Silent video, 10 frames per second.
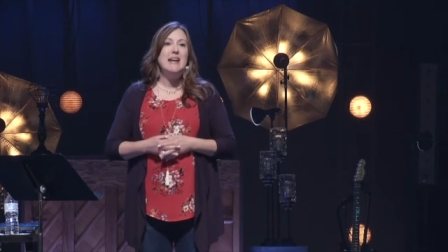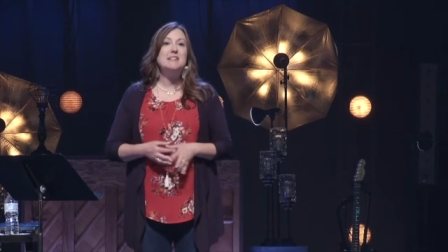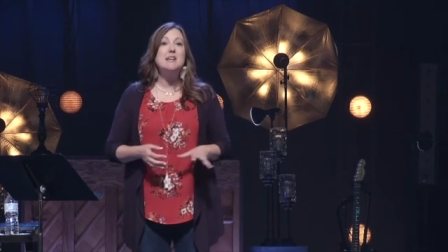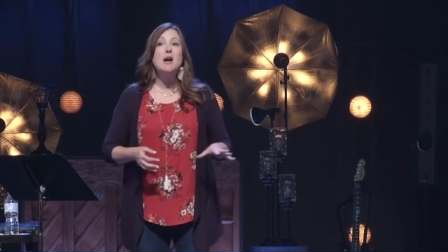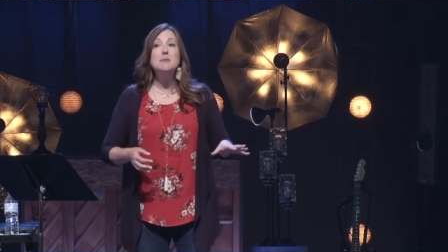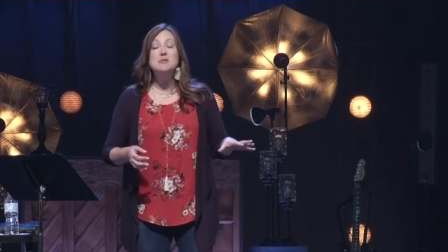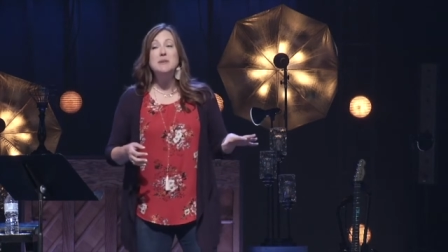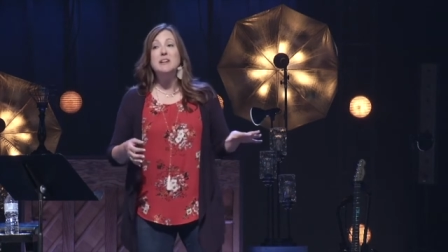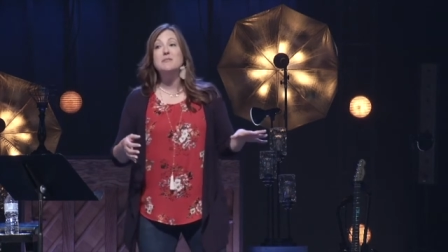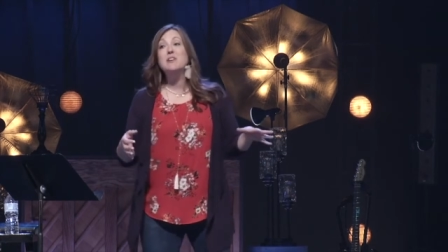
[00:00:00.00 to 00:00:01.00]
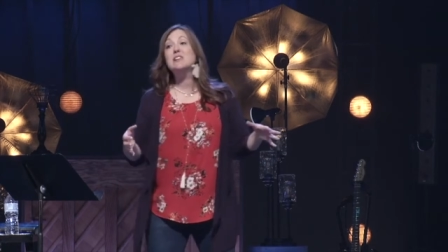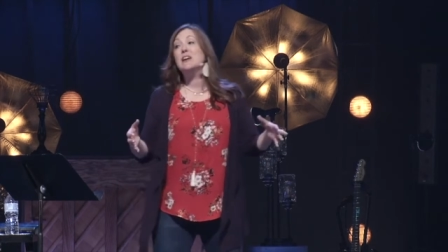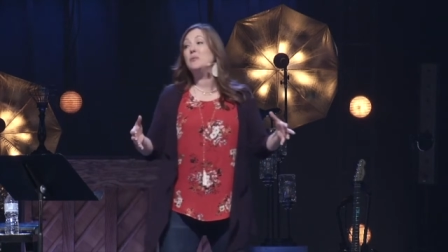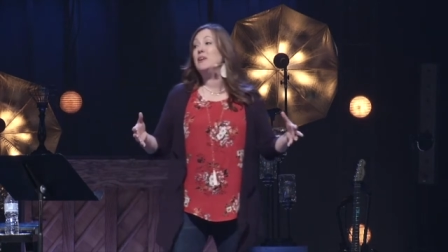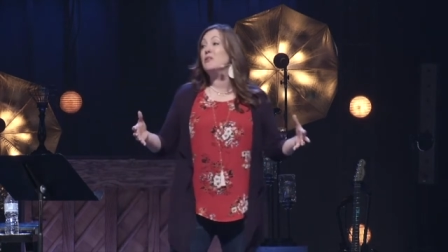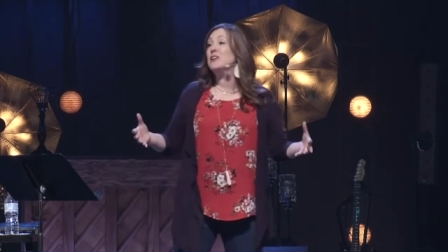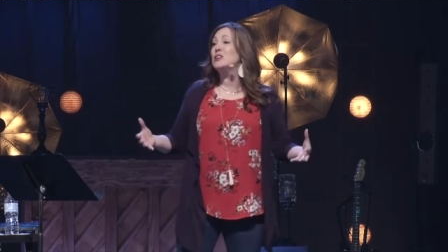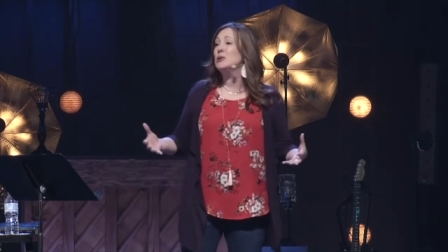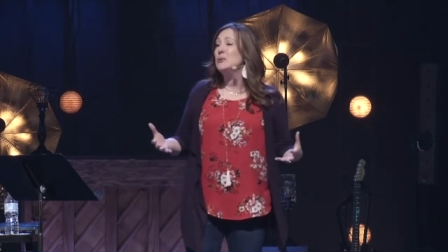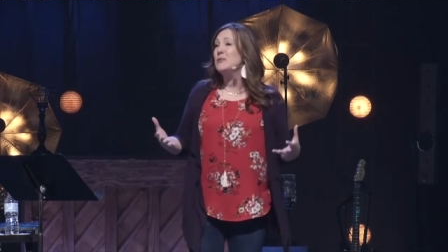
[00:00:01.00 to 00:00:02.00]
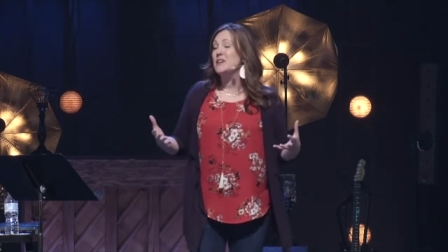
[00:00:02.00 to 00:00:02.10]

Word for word: At times, we can feel like we are the glue